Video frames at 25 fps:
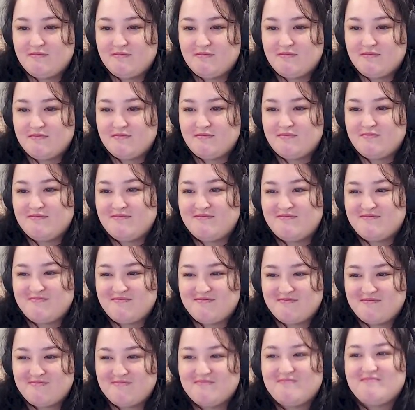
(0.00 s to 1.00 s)

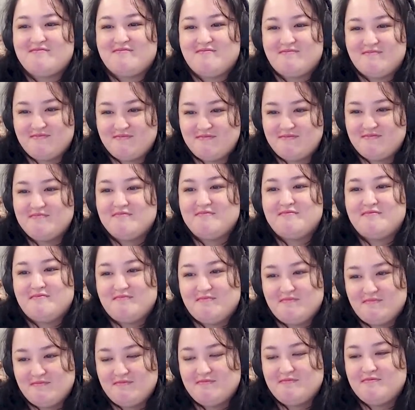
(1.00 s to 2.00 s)

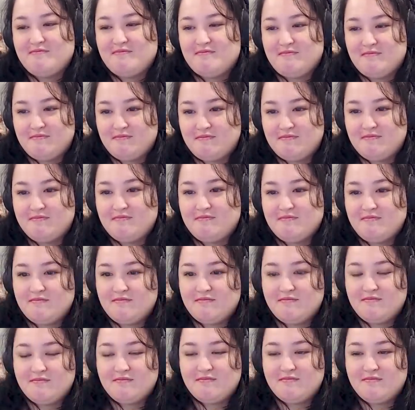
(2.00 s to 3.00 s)

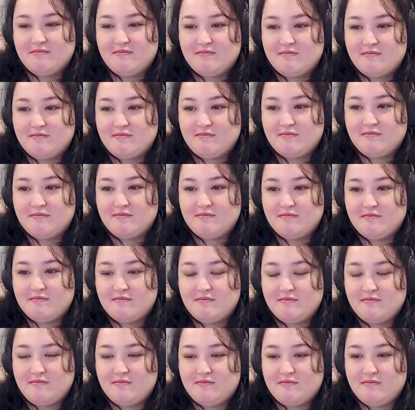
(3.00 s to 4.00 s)

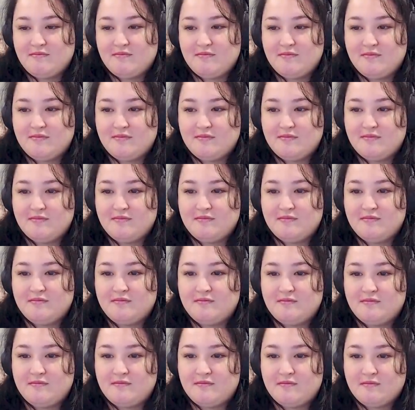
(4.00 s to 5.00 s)

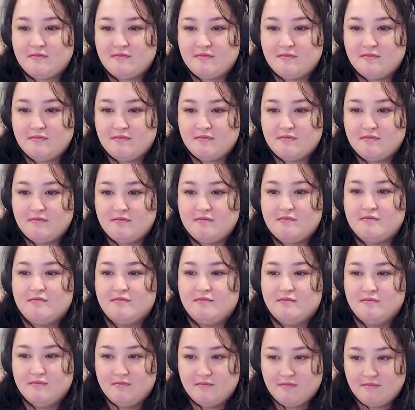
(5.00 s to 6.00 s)

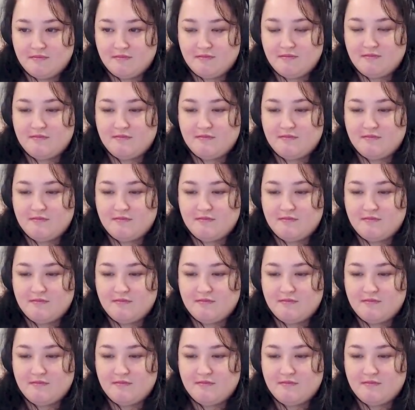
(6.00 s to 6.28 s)
[no speech]